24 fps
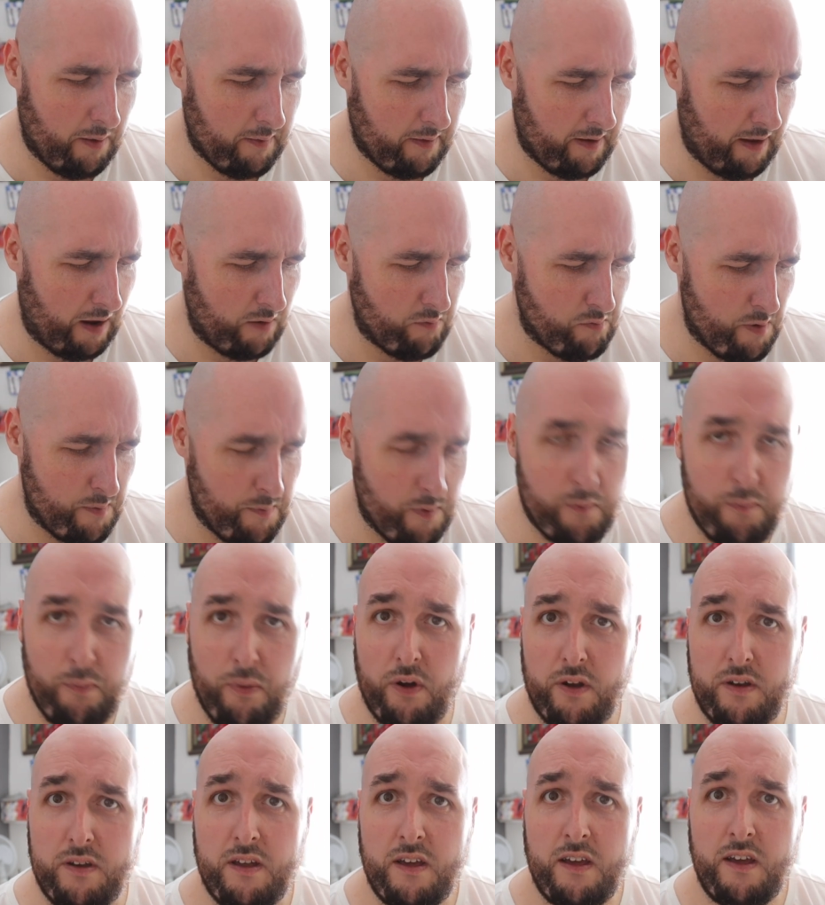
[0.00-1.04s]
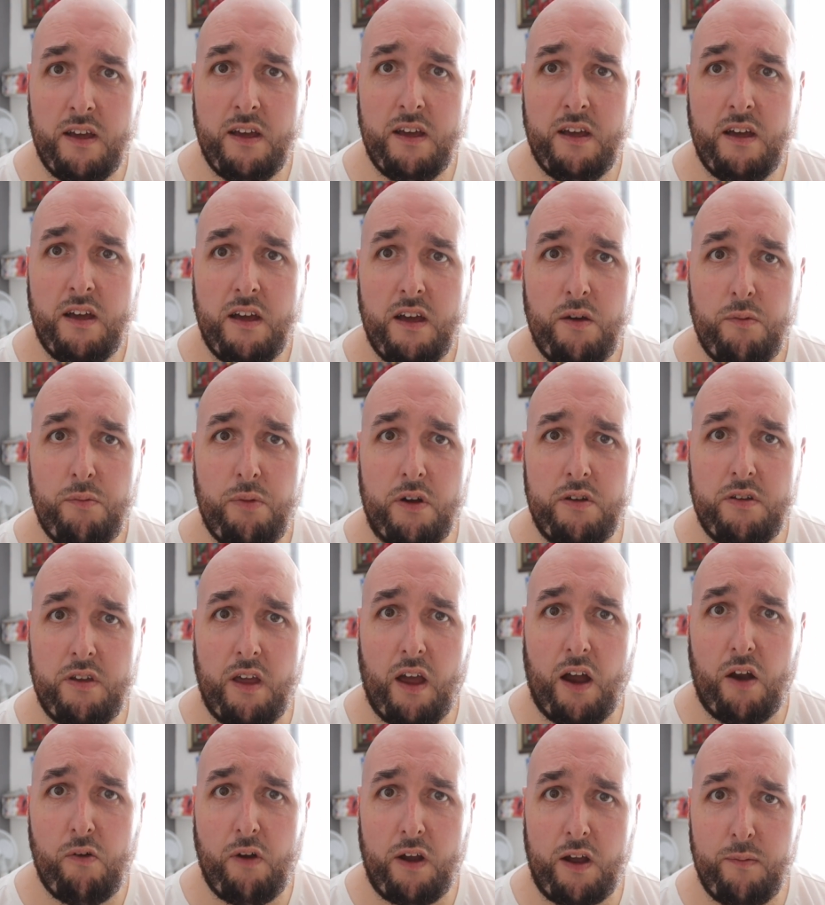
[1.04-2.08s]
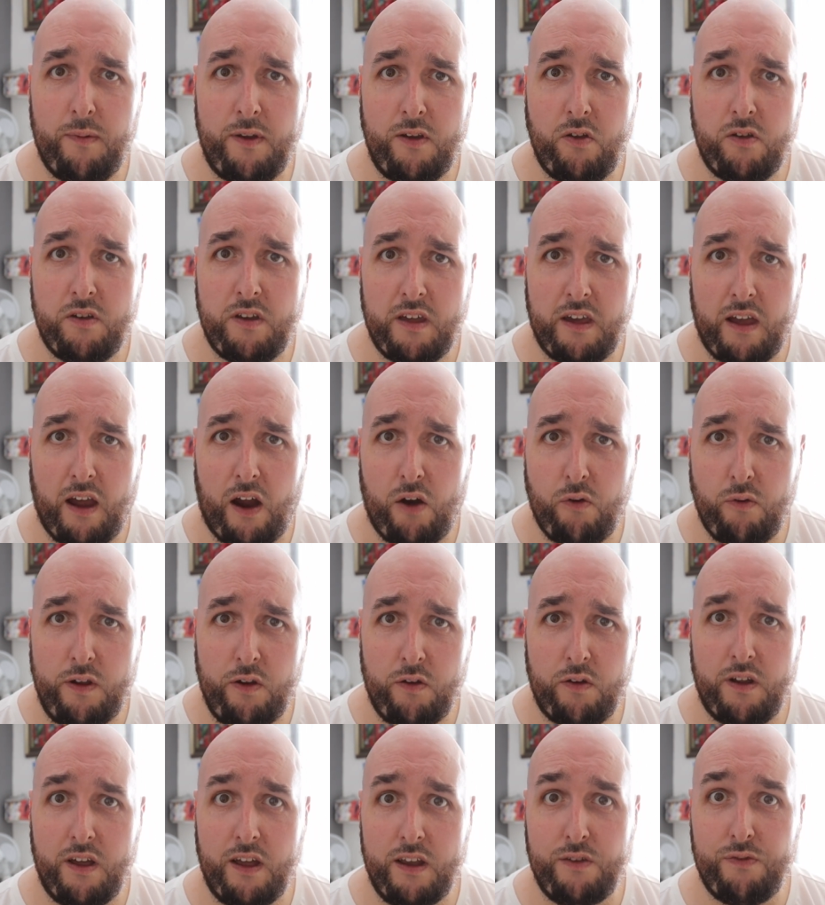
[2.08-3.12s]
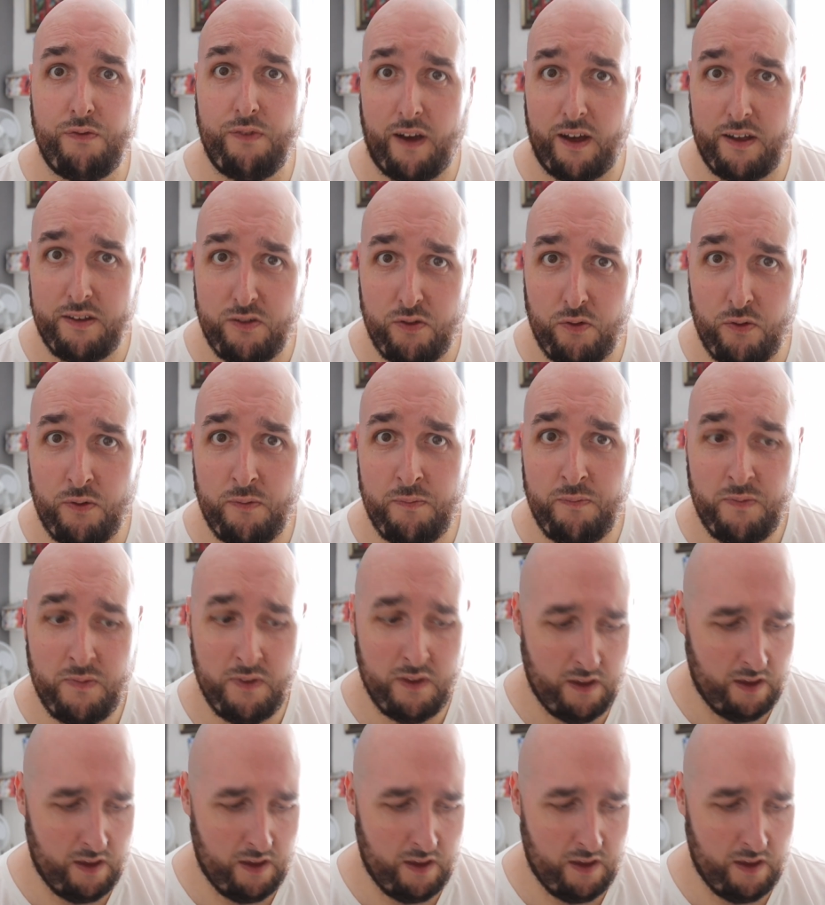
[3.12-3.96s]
I can't remember, but personally I recommend using a card reader. It's faster.